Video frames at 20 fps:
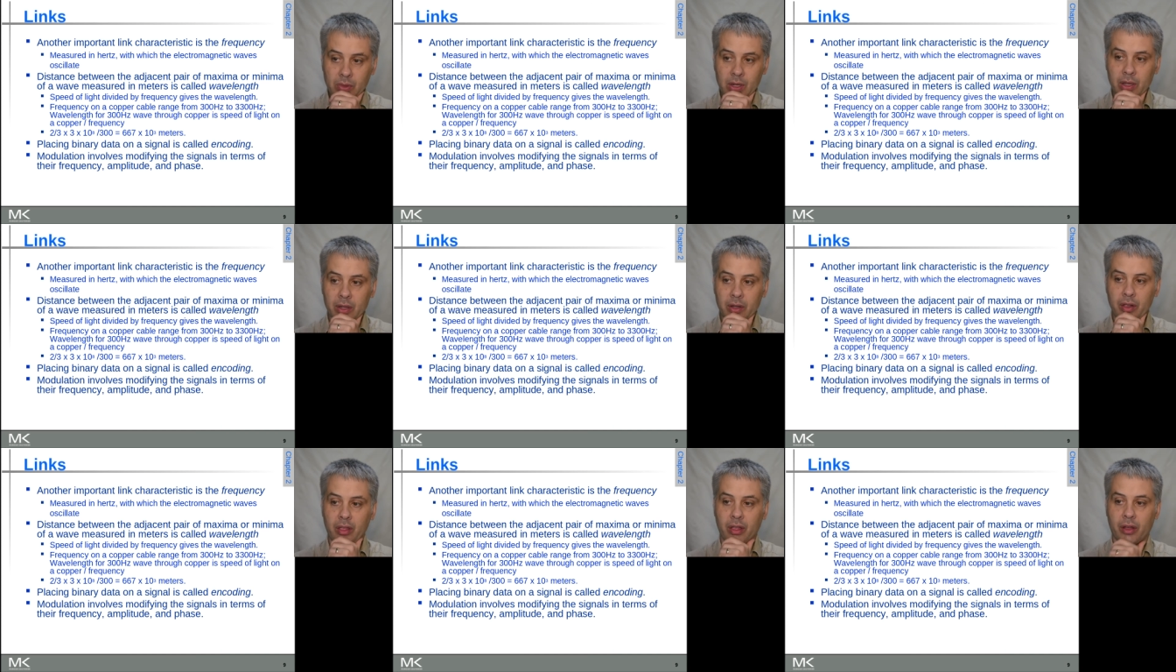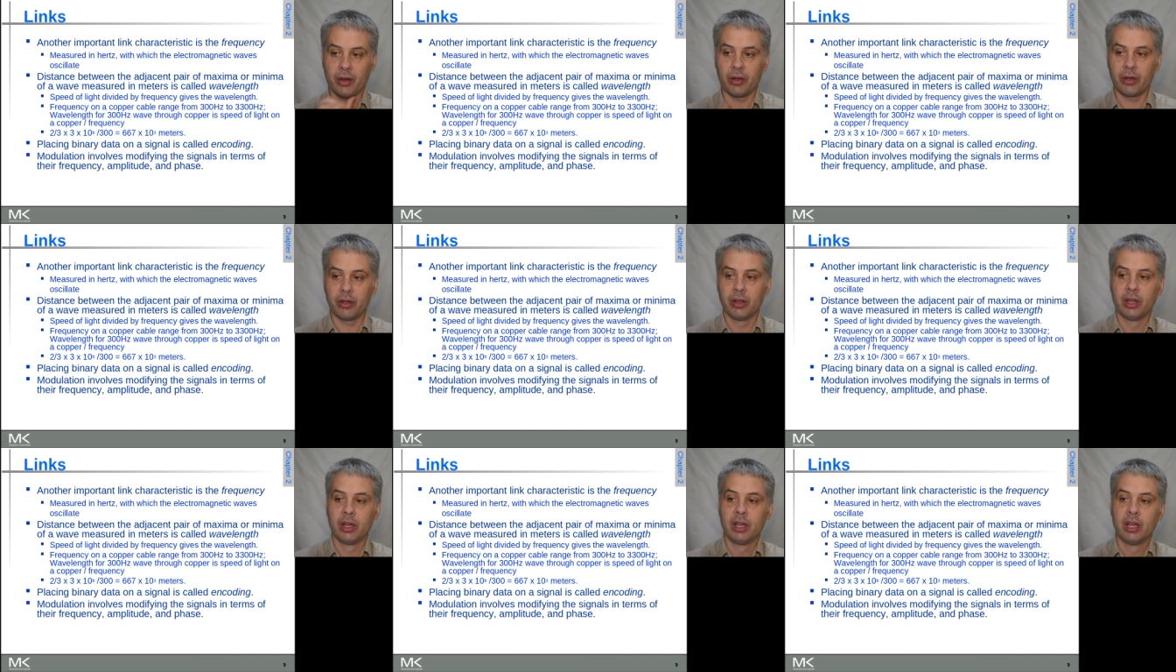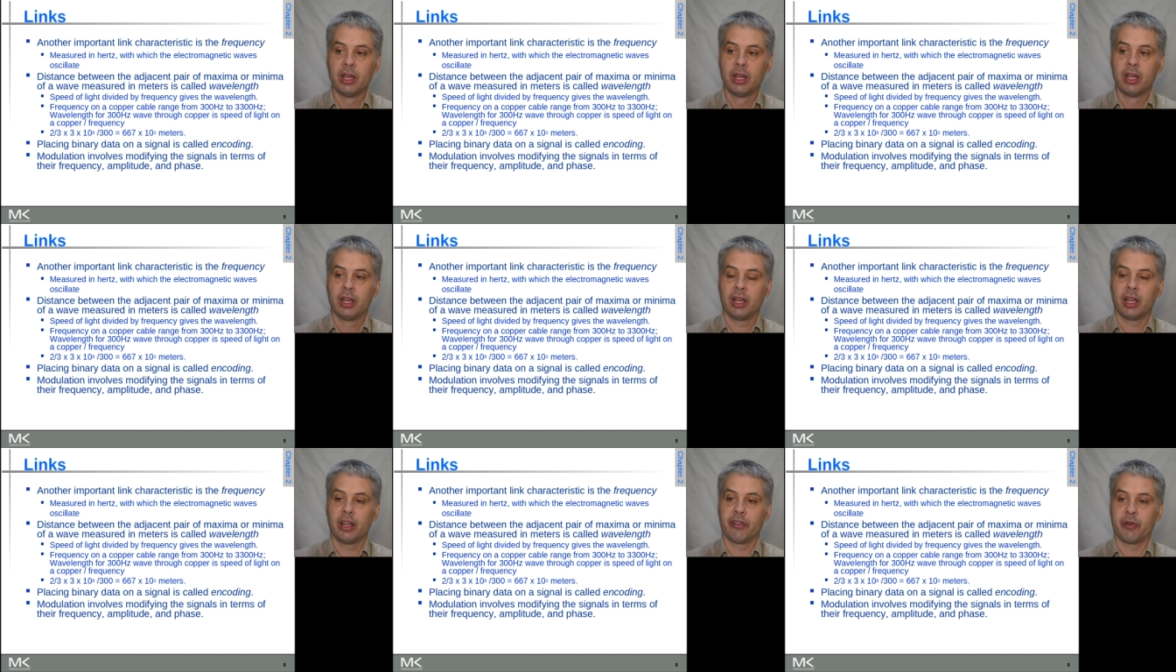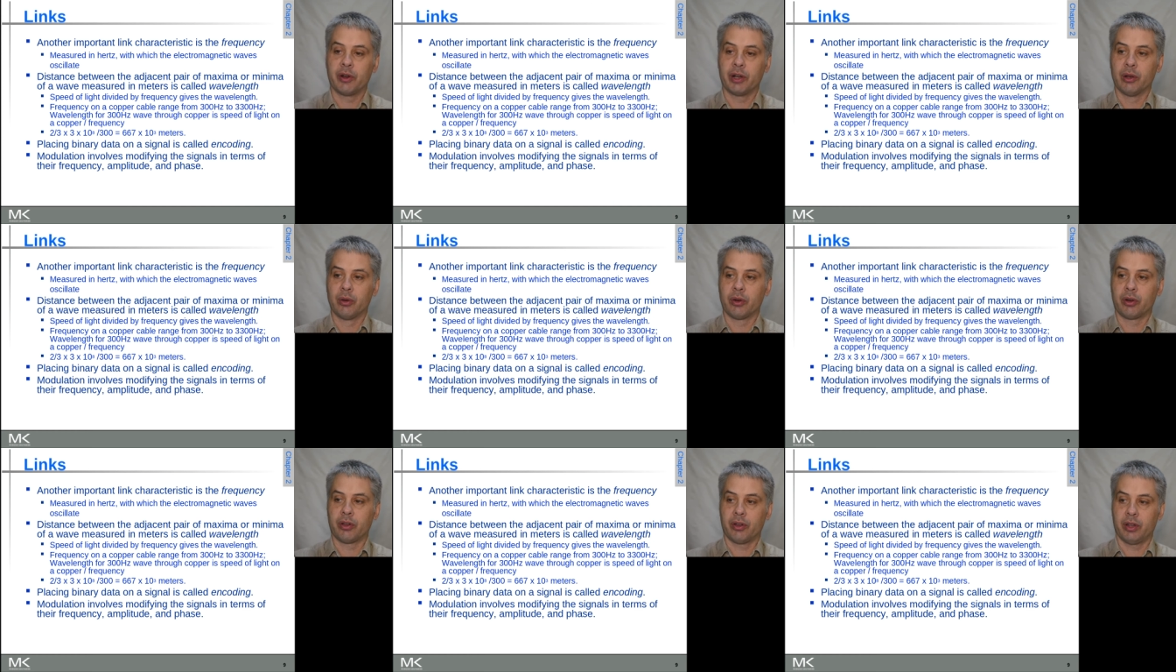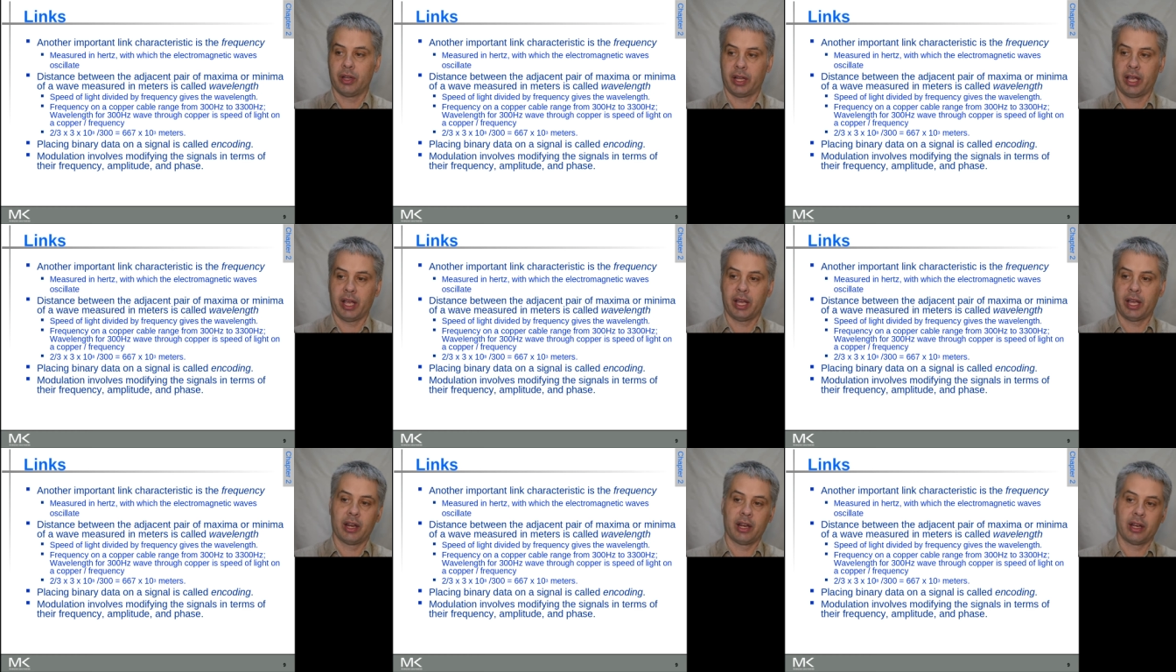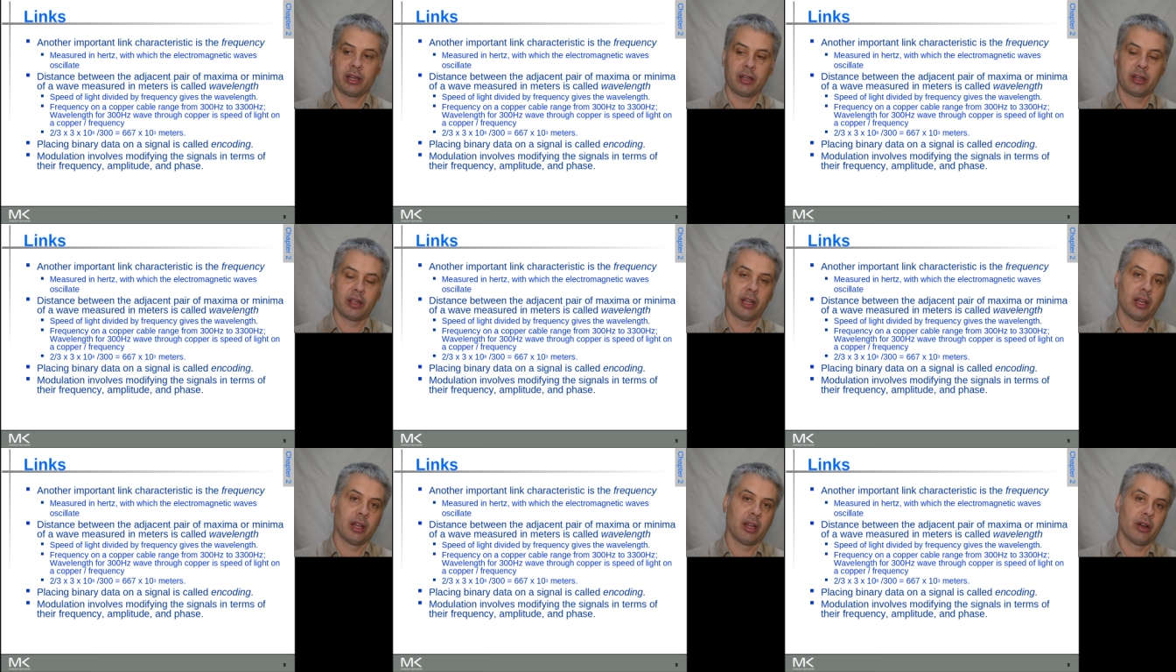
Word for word: so if we look again at uh,